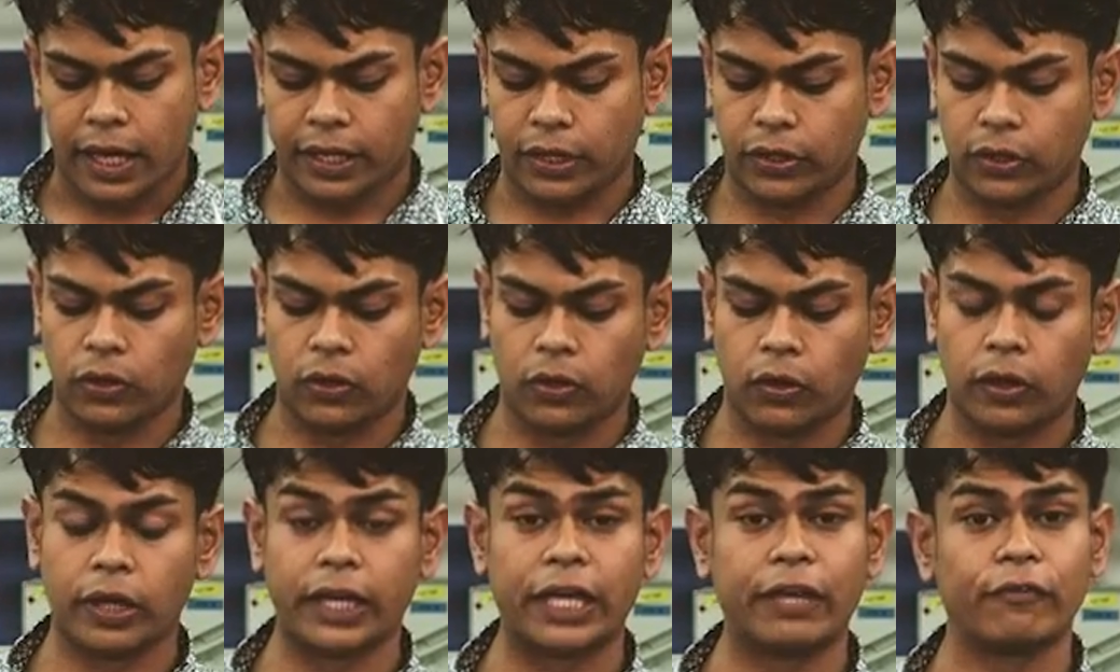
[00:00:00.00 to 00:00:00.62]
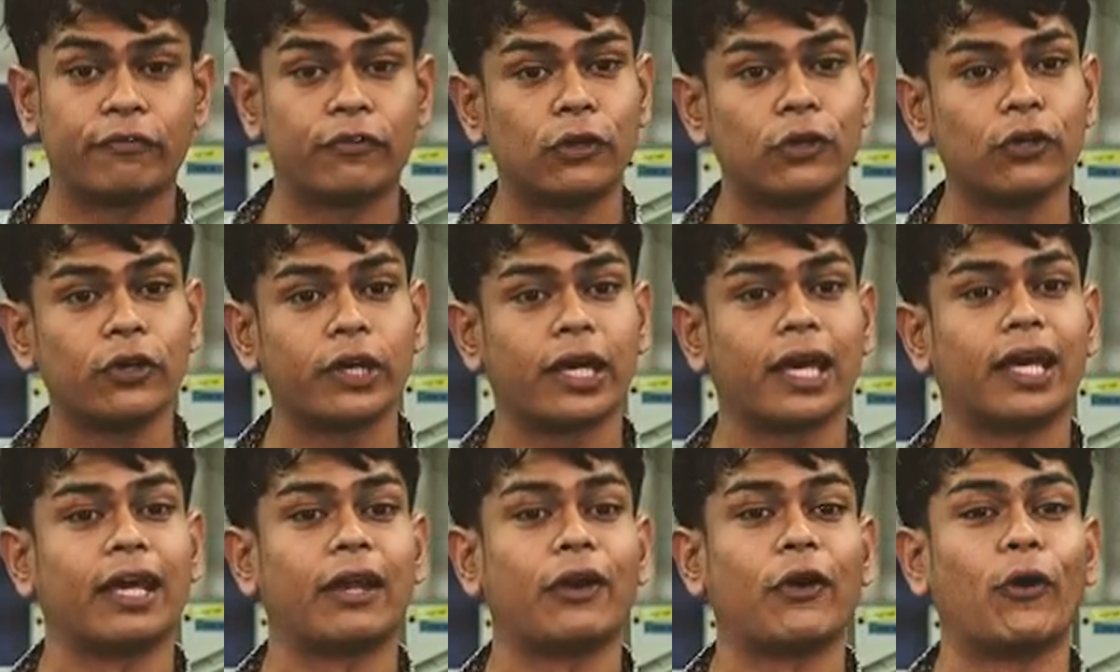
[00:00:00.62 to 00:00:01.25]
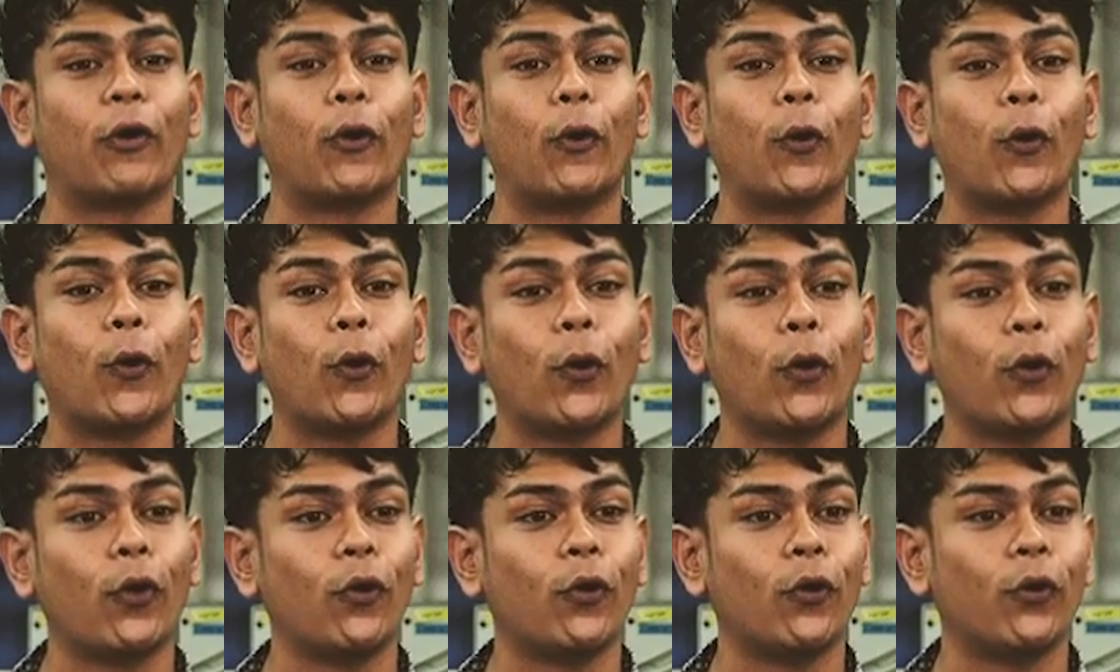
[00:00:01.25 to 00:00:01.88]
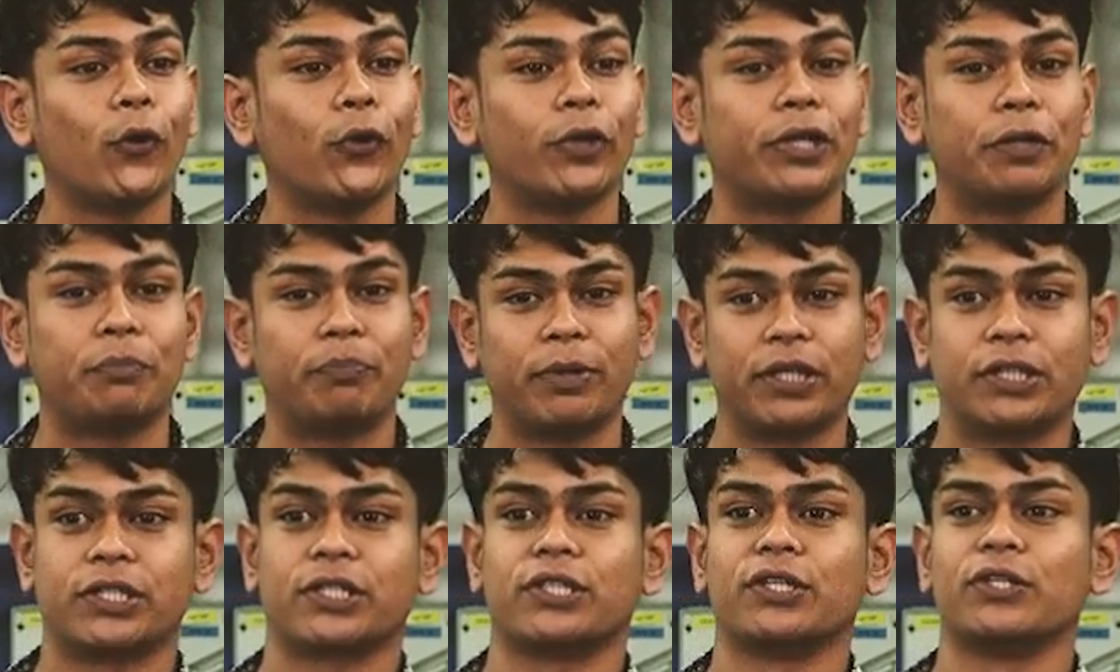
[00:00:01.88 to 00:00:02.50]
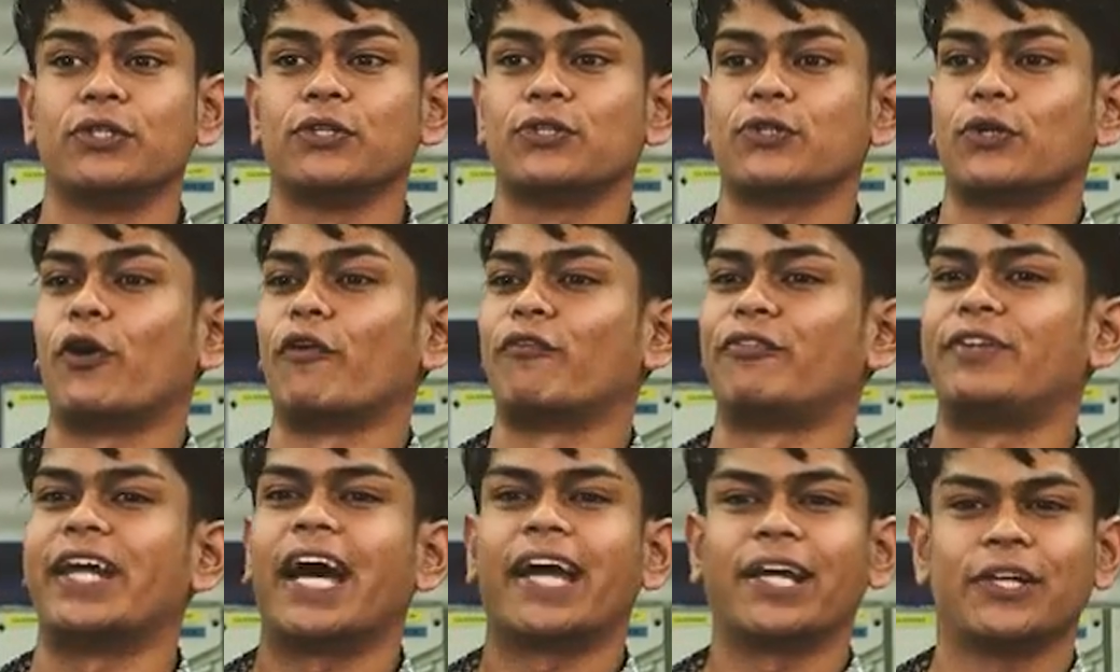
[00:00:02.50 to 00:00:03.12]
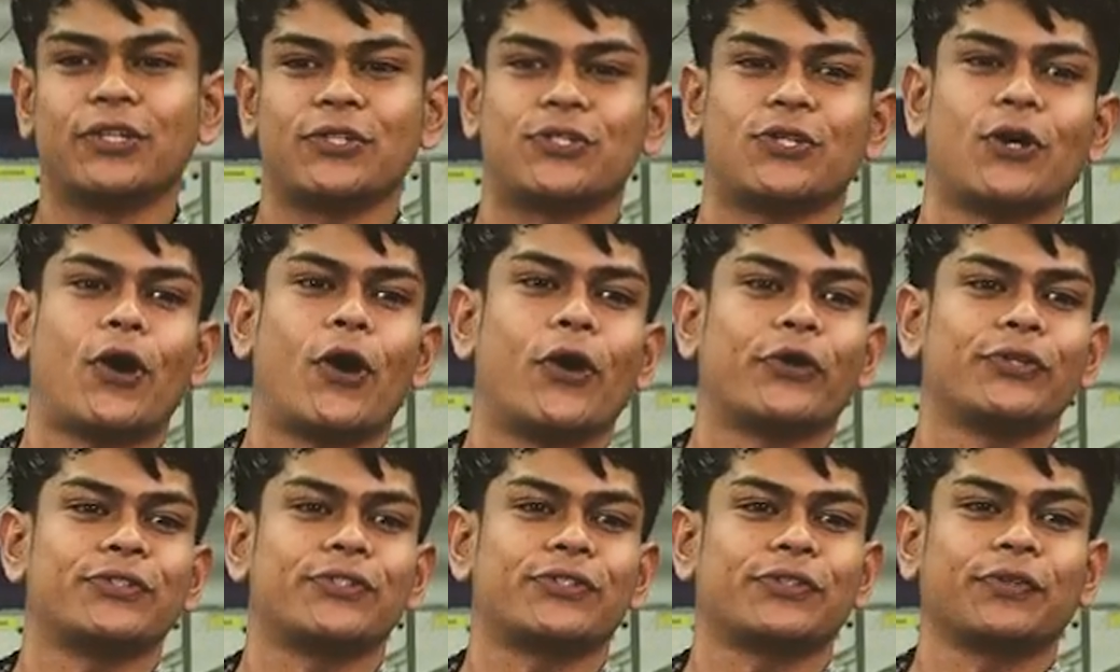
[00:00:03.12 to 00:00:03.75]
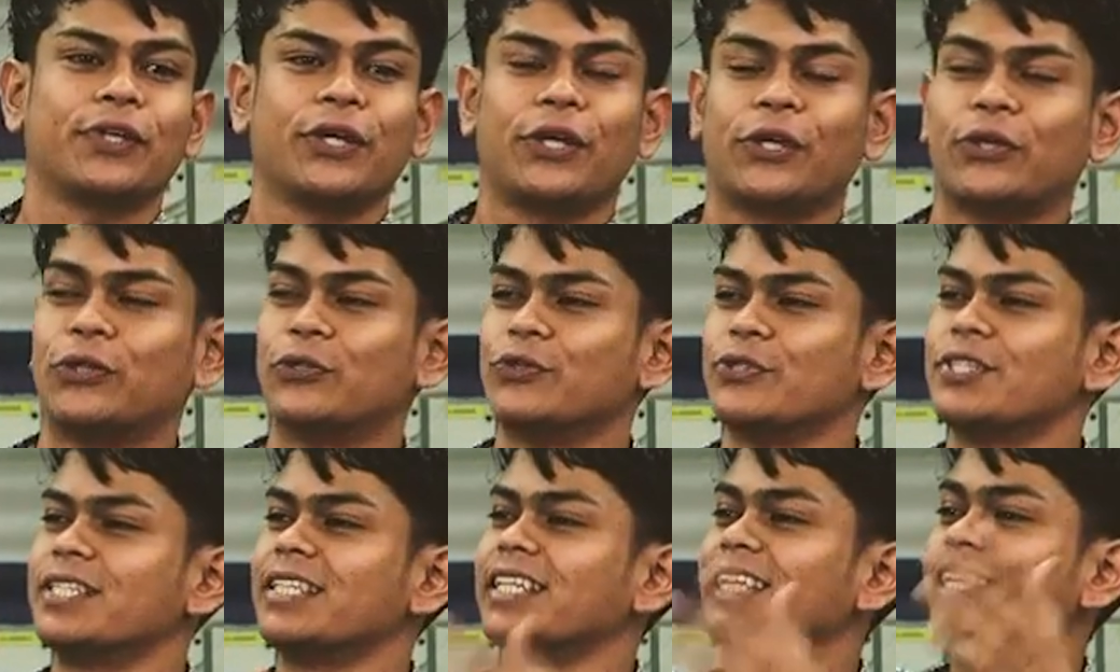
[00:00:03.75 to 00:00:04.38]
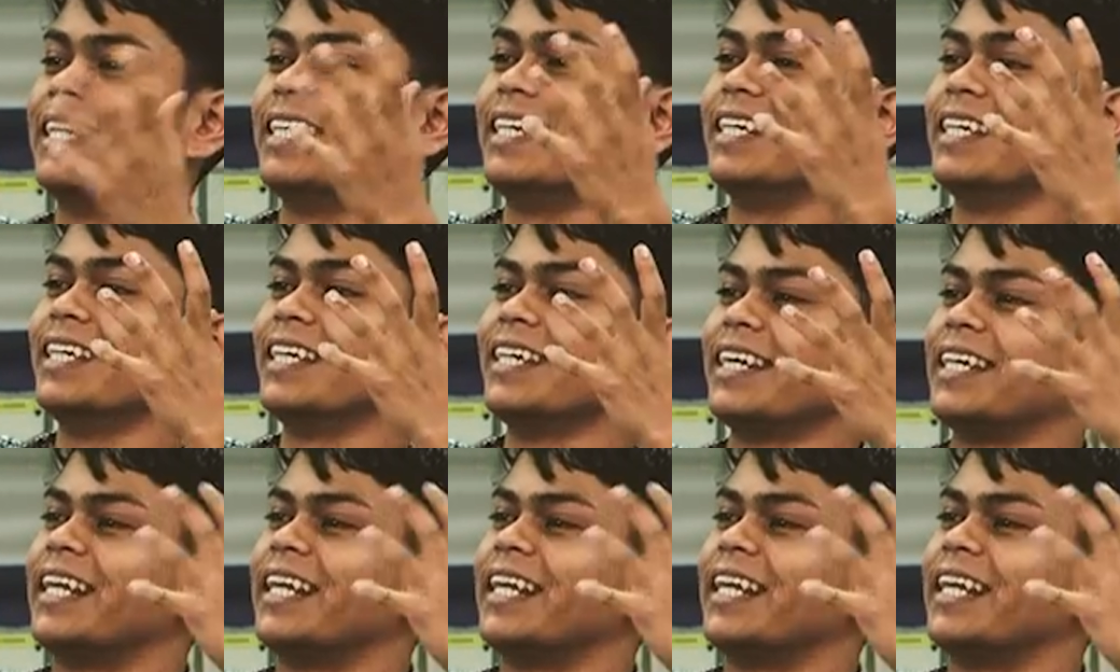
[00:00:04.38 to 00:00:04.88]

You know, if you look at all depictions of dinosaurs, you see